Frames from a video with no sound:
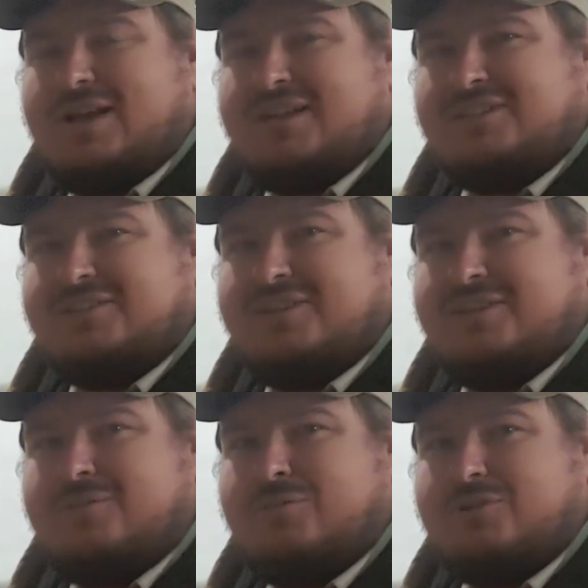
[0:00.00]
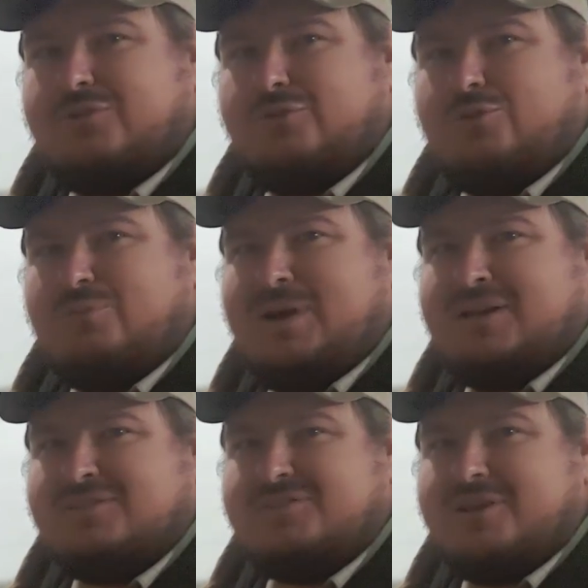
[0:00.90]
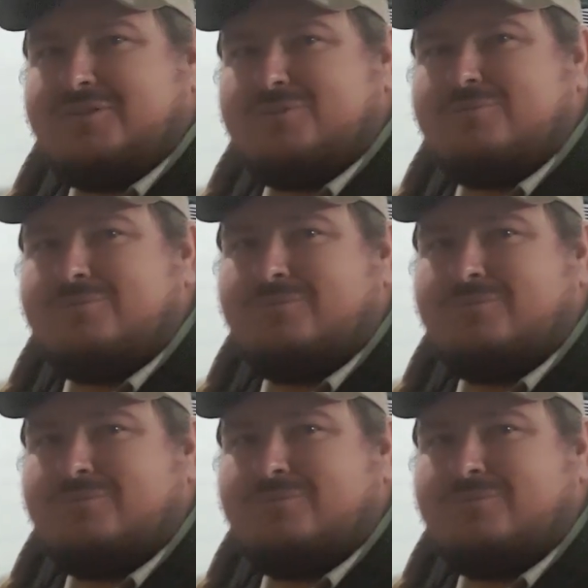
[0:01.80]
HD with a Duramax diesel.